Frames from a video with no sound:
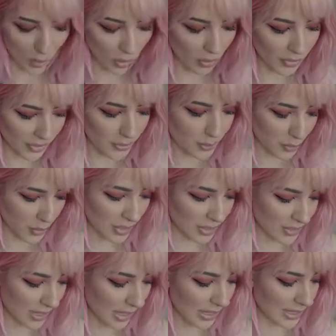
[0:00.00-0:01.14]
All these
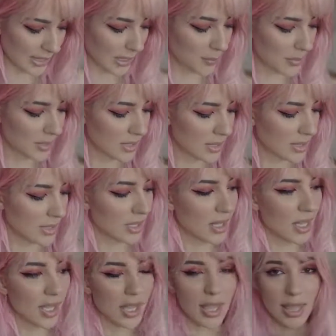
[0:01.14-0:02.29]
prints except
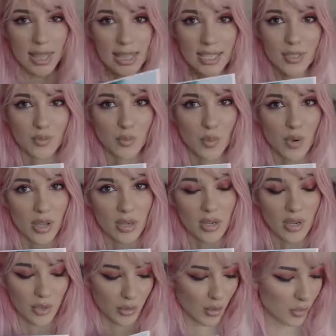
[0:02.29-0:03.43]
this one
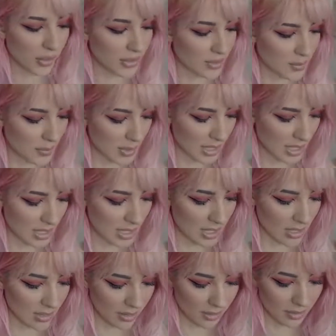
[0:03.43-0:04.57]
are going to
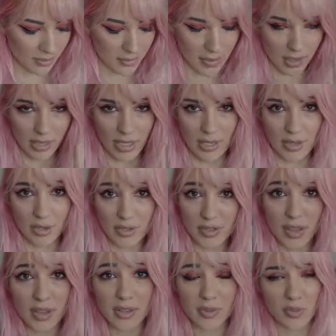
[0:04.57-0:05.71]
be a letter
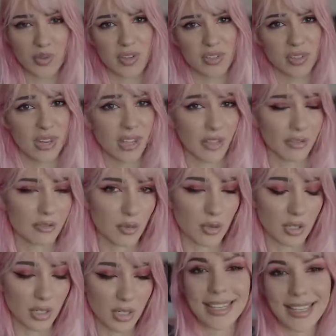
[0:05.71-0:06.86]
size, which is an
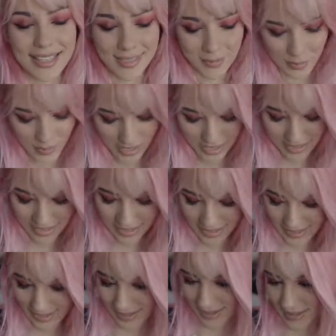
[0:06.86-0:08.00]
A4. Next print,
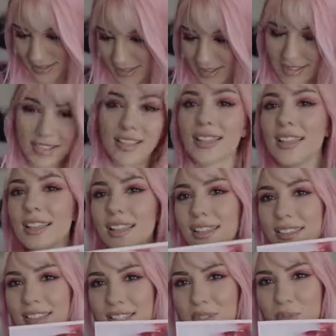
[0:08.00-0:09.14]
it's
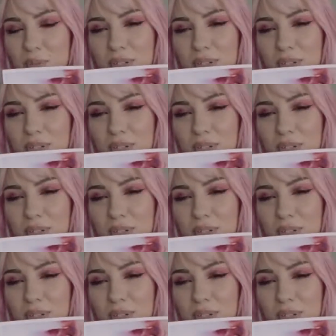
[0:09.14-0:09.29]
this